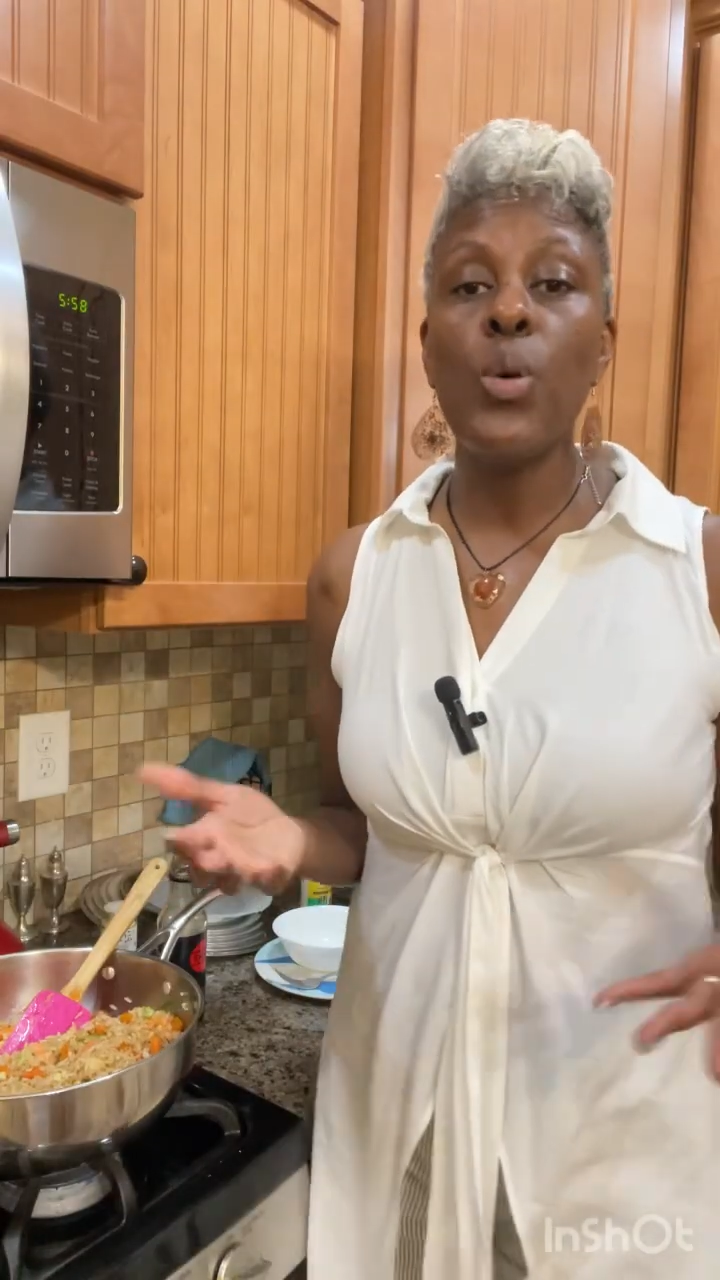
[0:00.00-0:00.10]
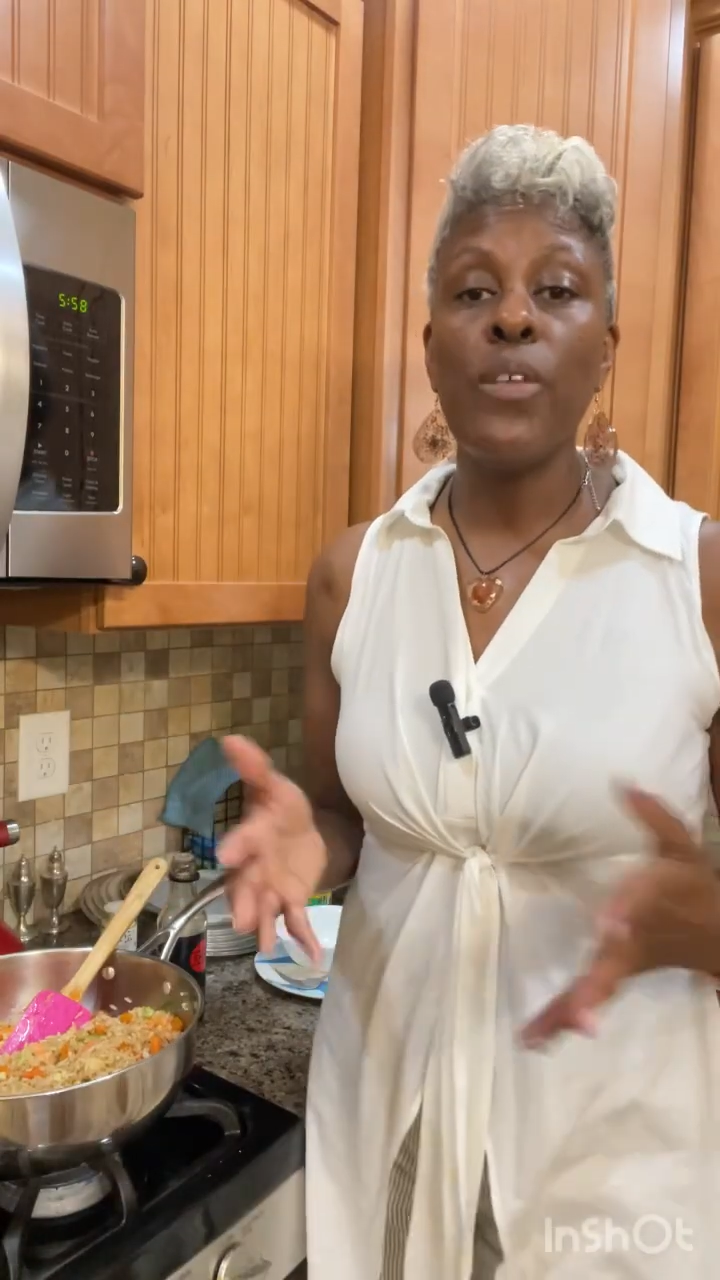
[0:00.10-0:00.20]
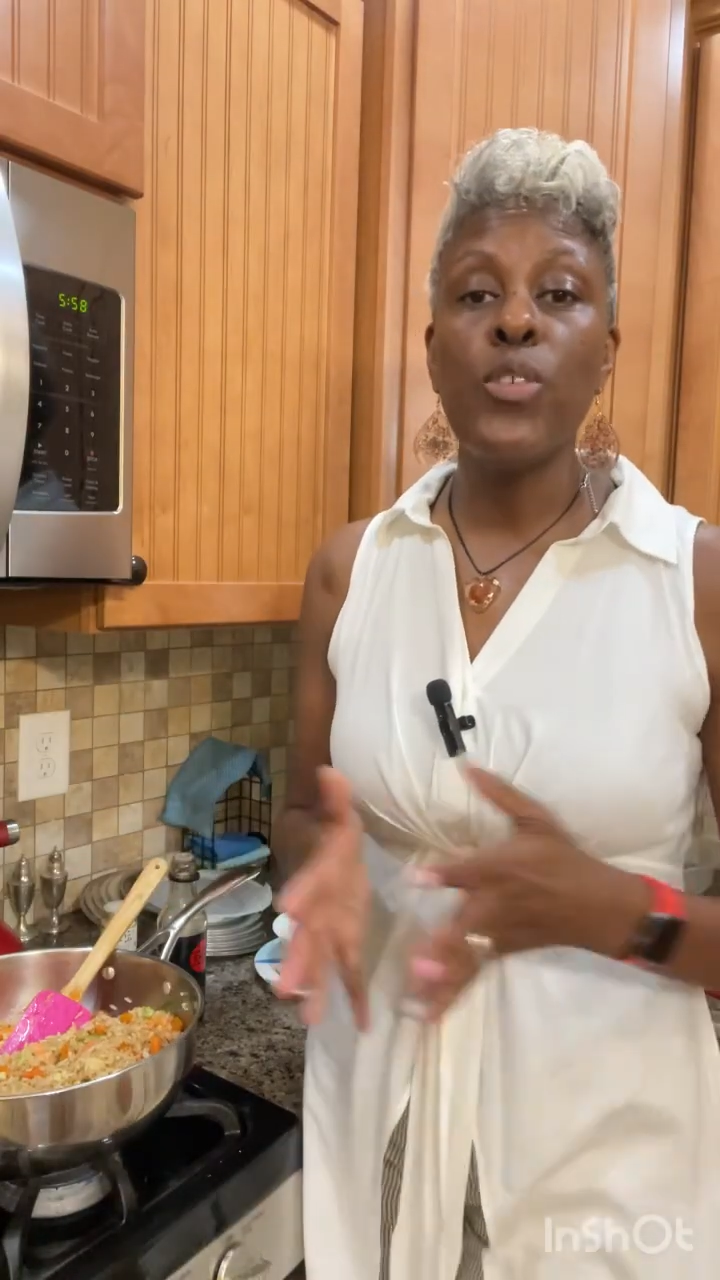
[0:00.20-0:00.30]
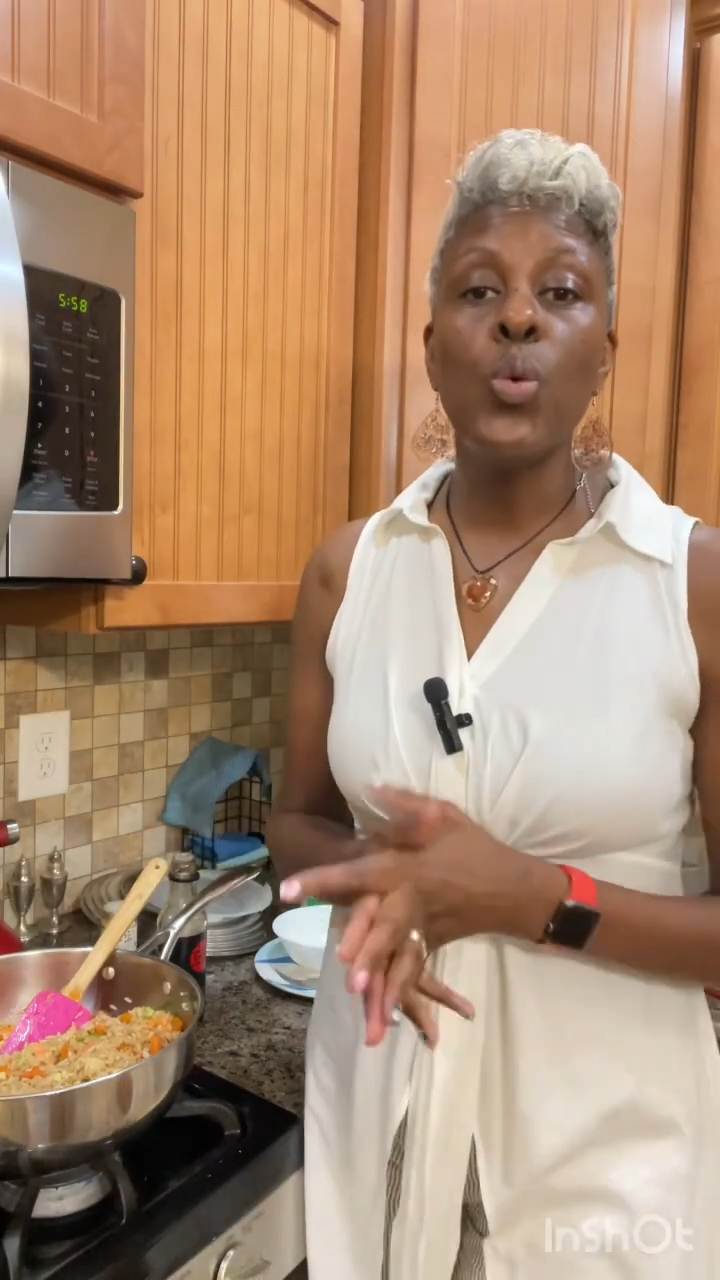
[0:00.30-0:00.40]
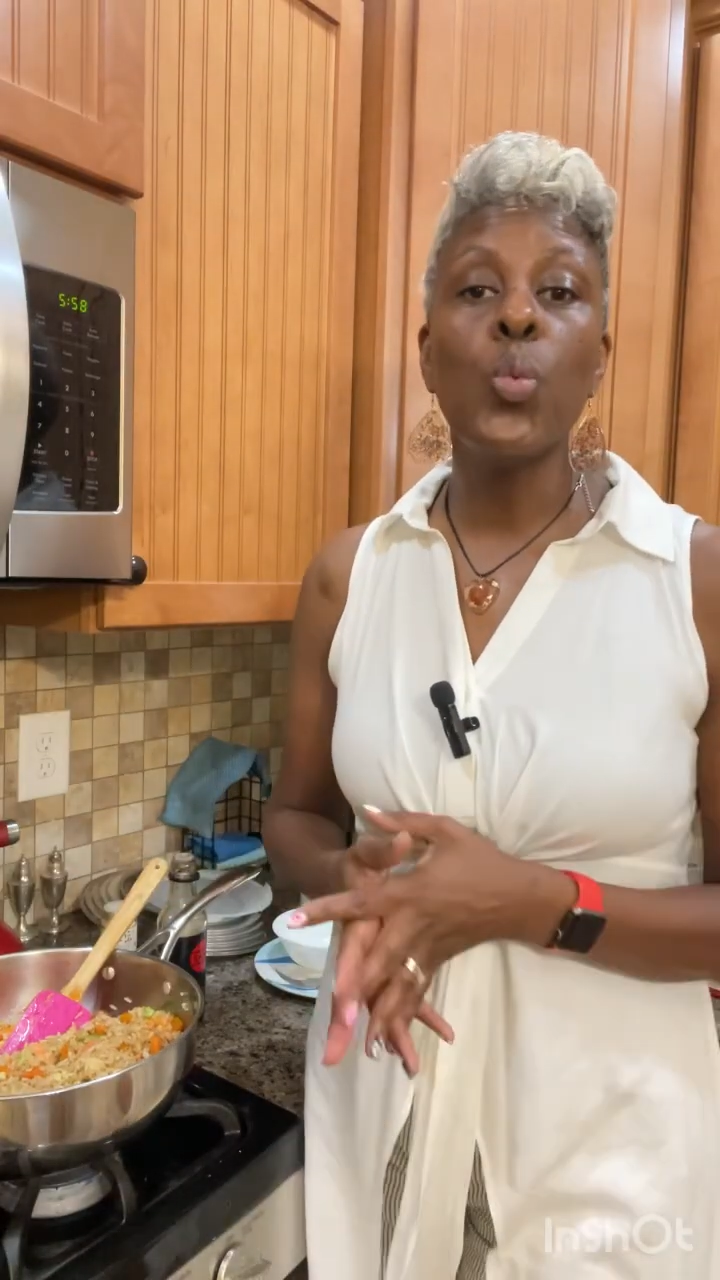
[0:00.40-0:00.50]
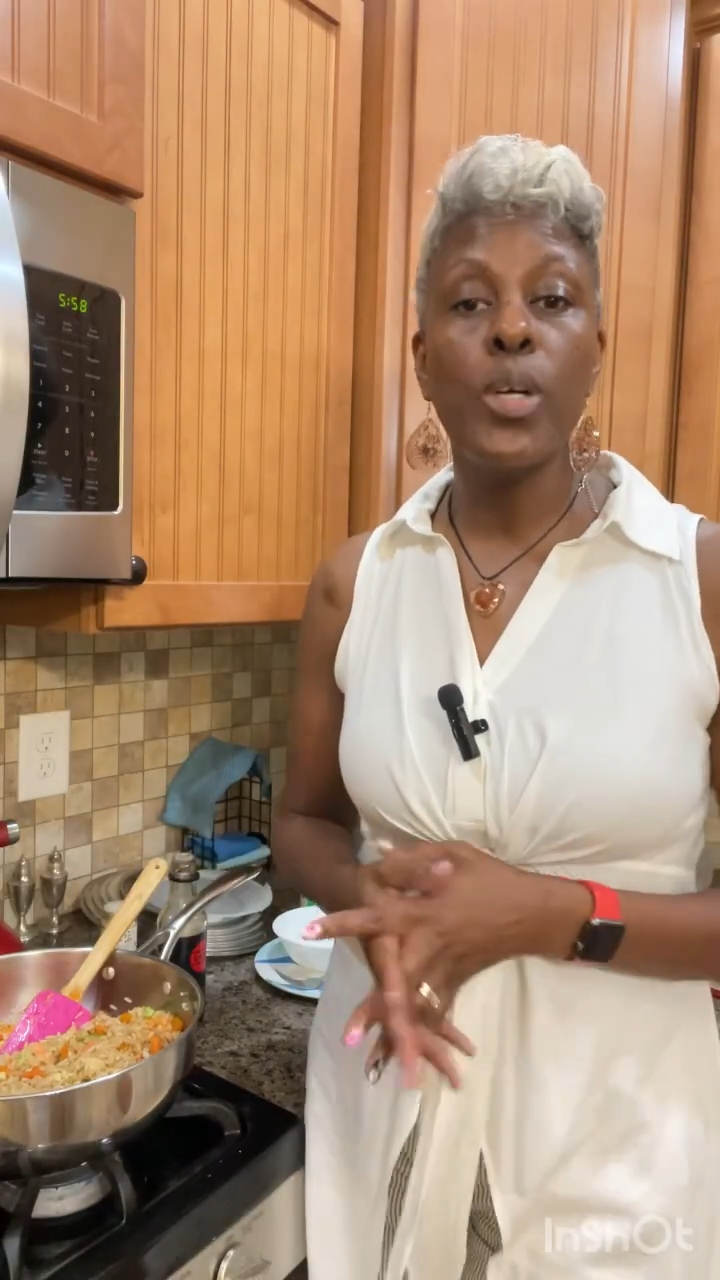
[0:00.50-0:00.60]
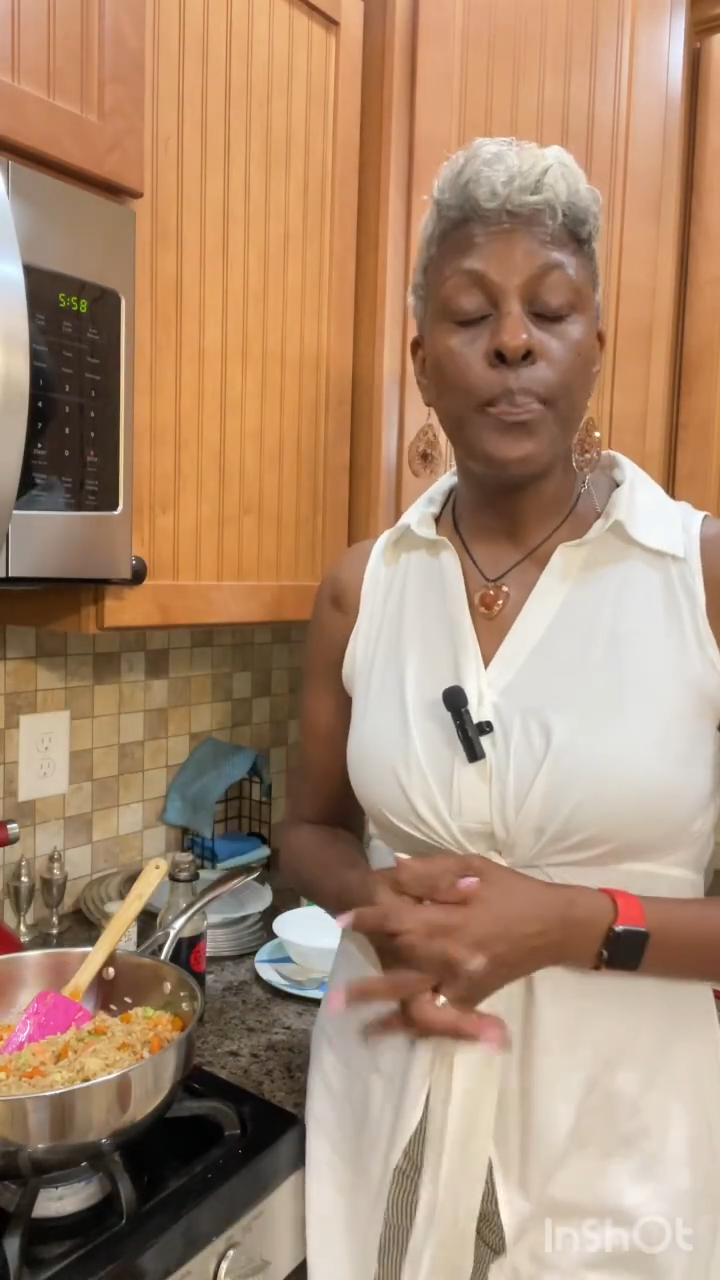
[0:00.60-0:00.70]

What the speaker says: if you would